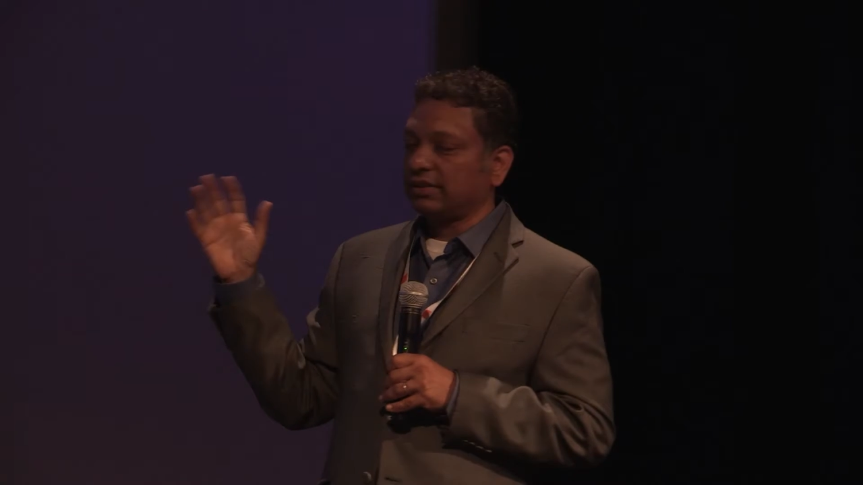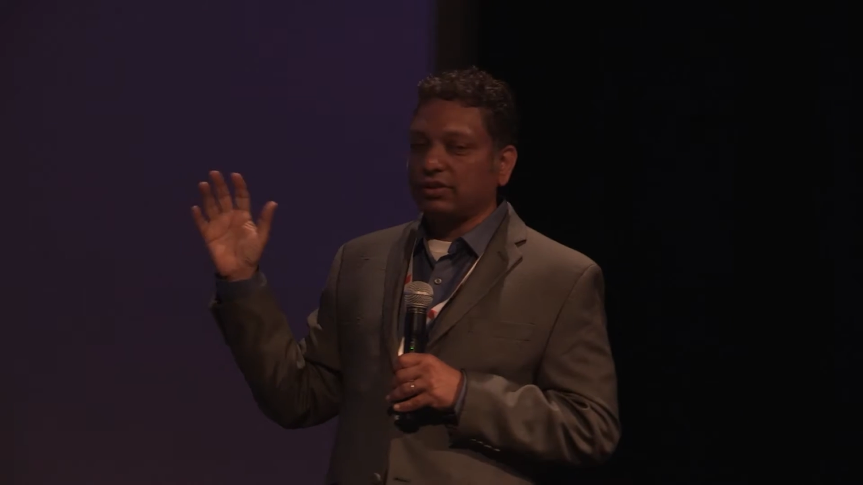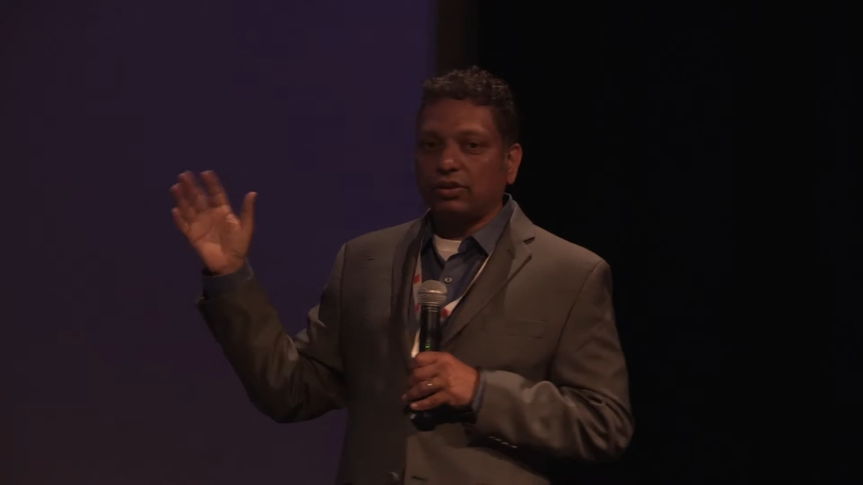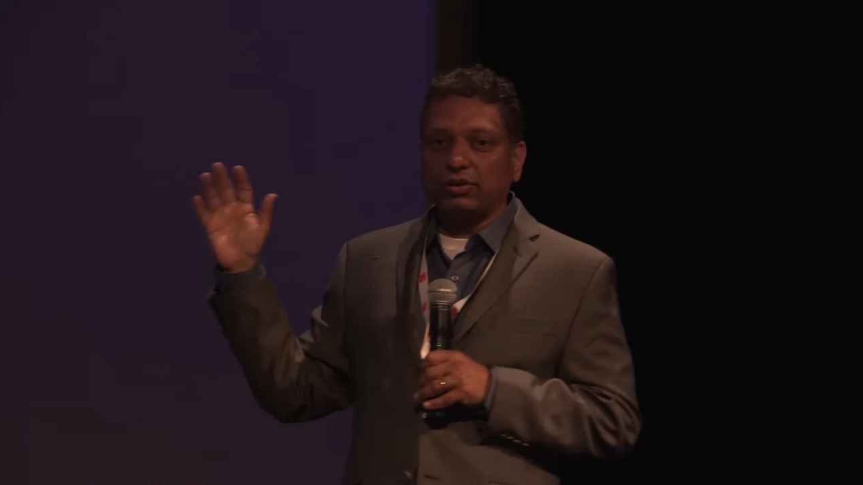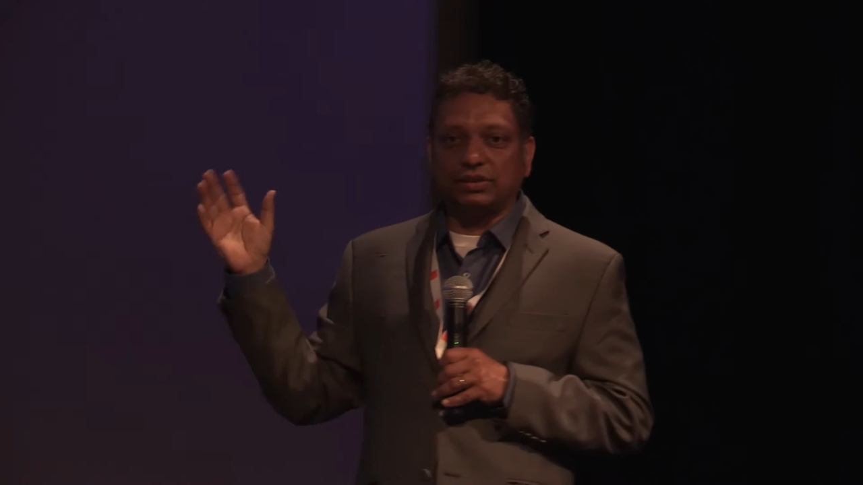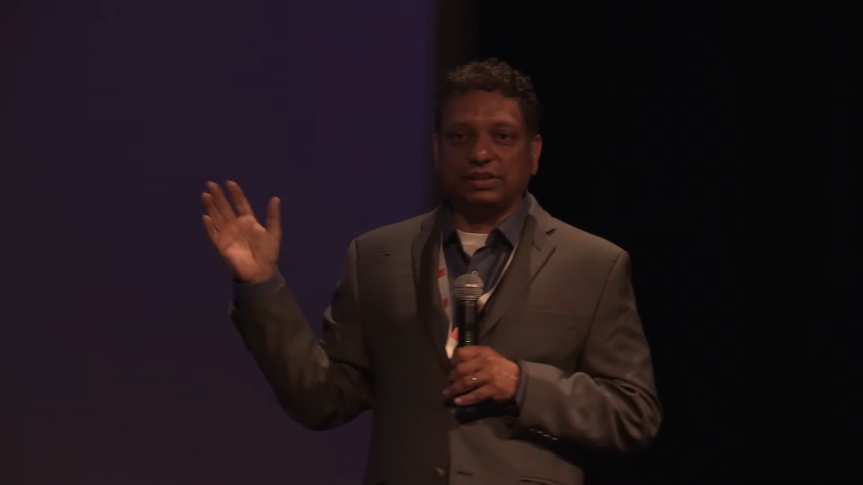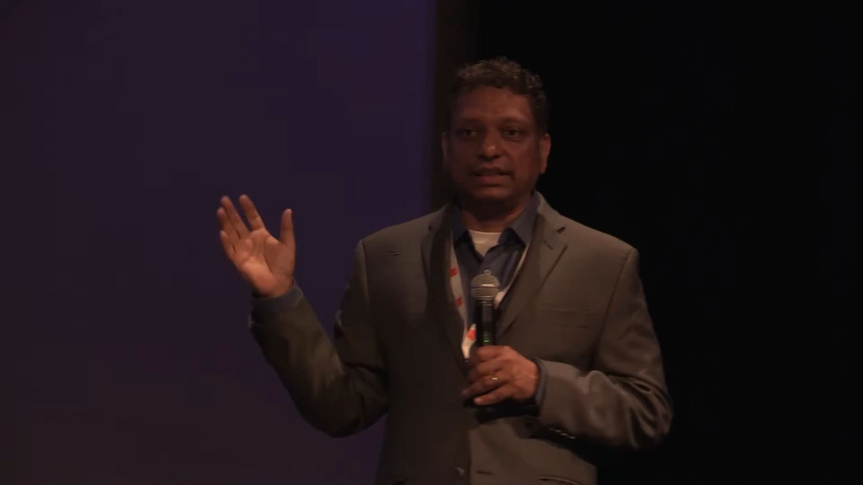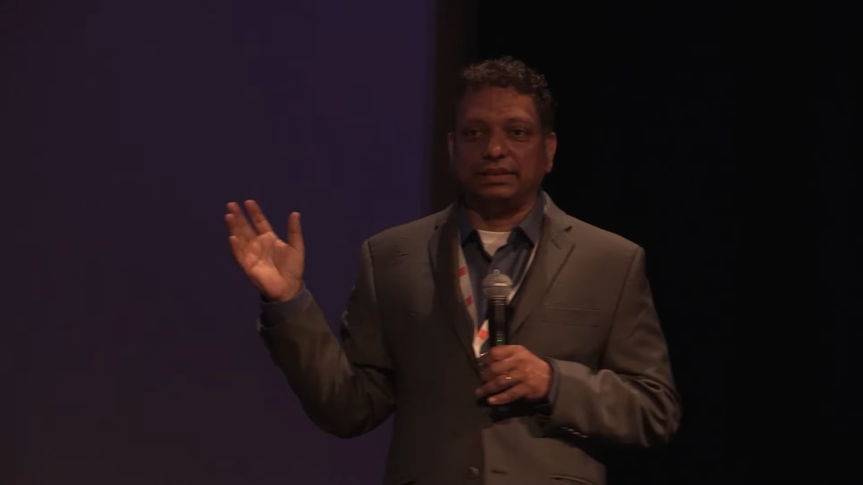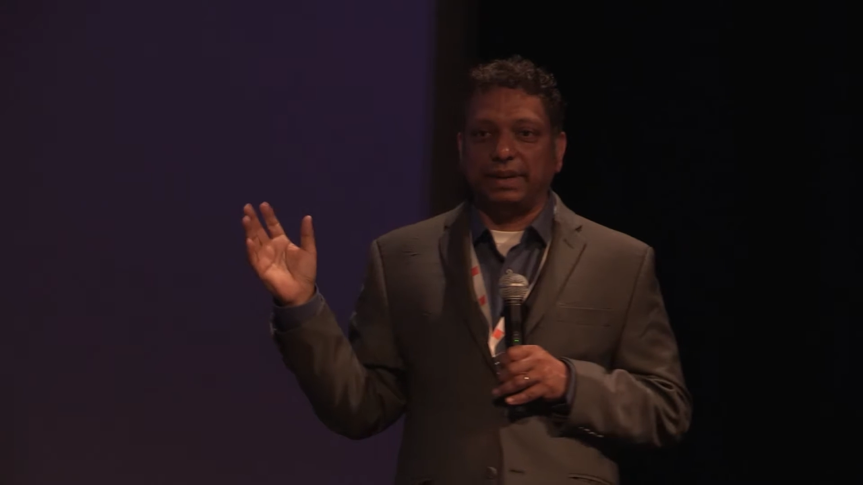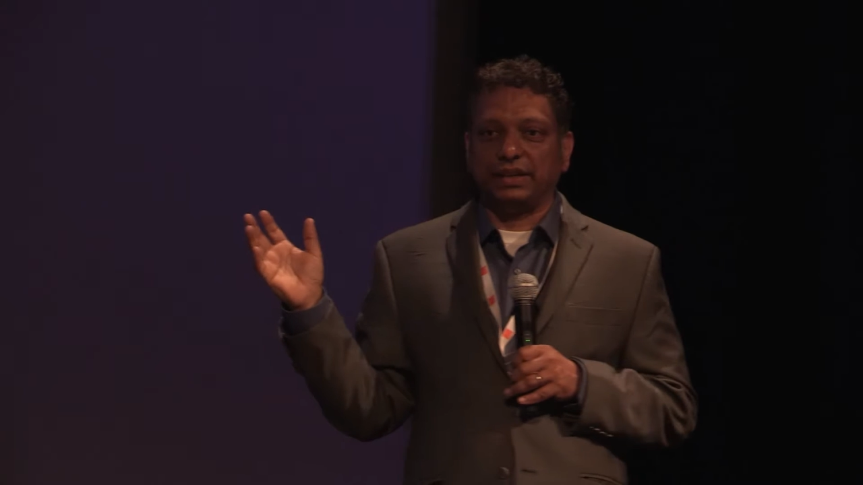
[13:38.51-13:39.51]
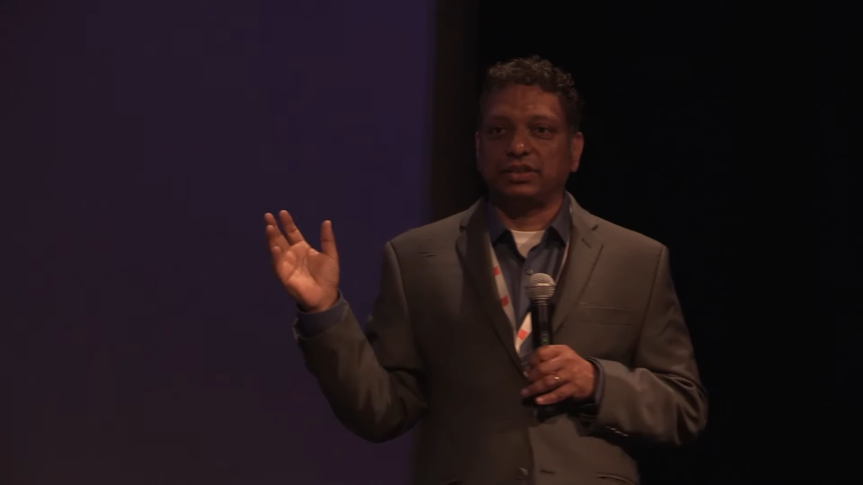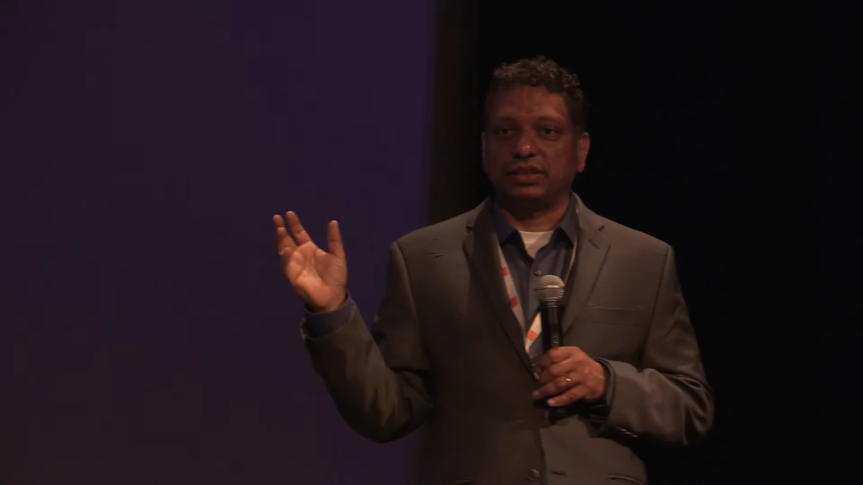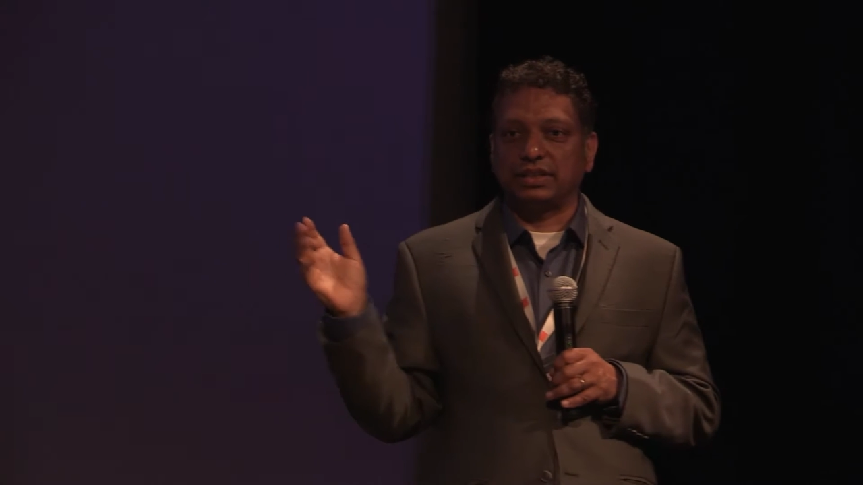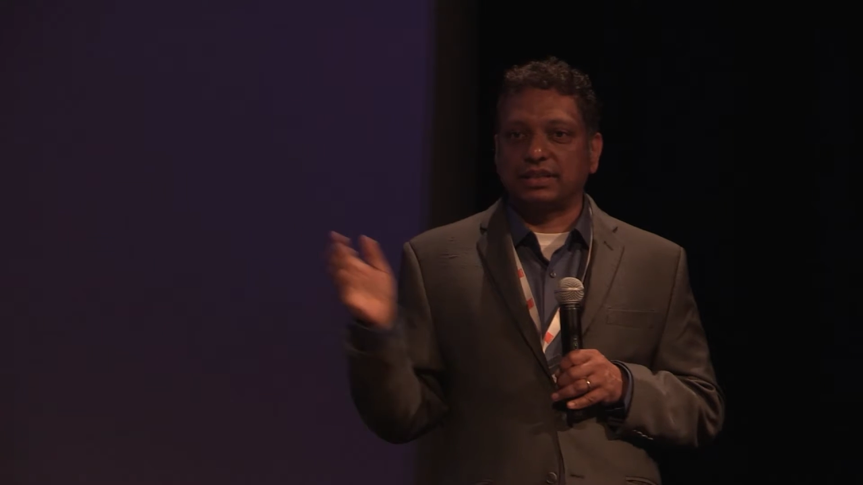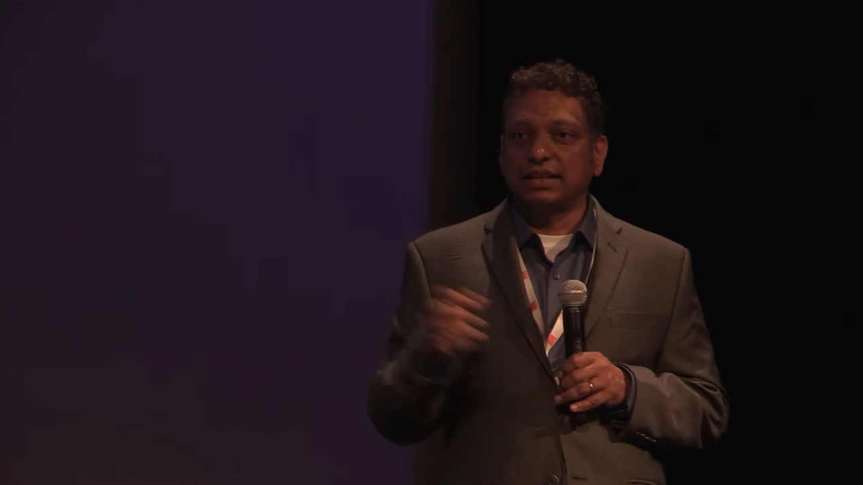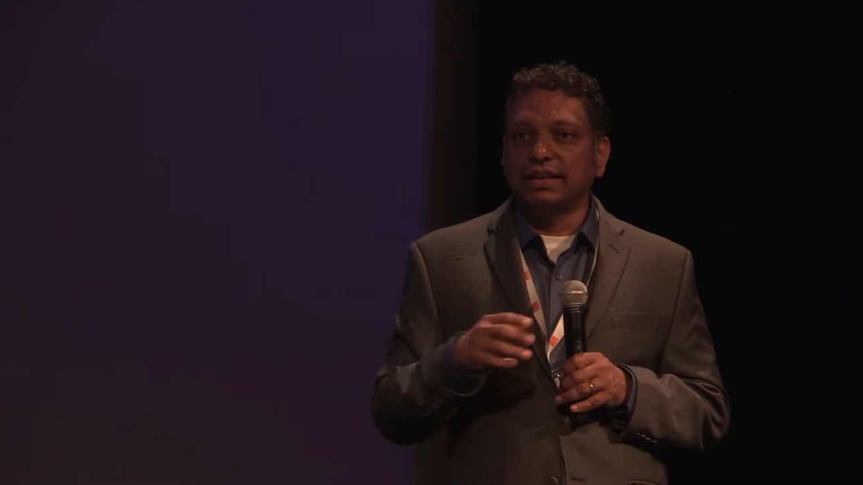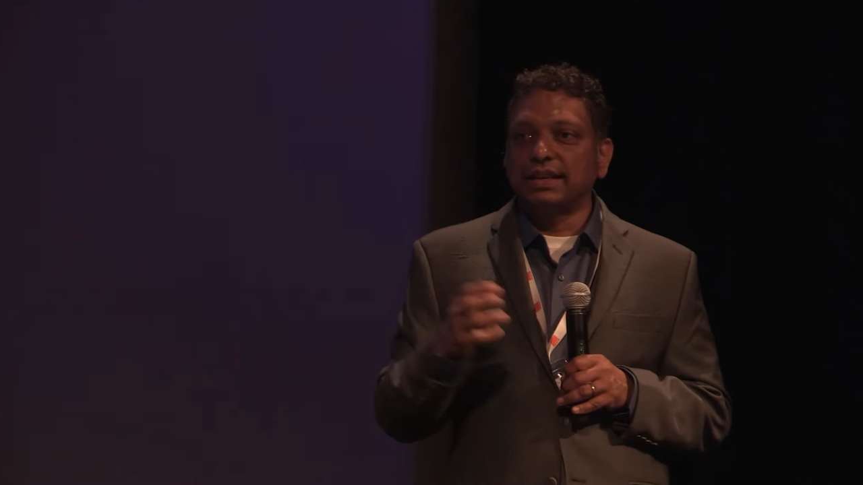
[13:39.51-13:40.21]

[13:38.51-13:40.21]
core 3 dimensions.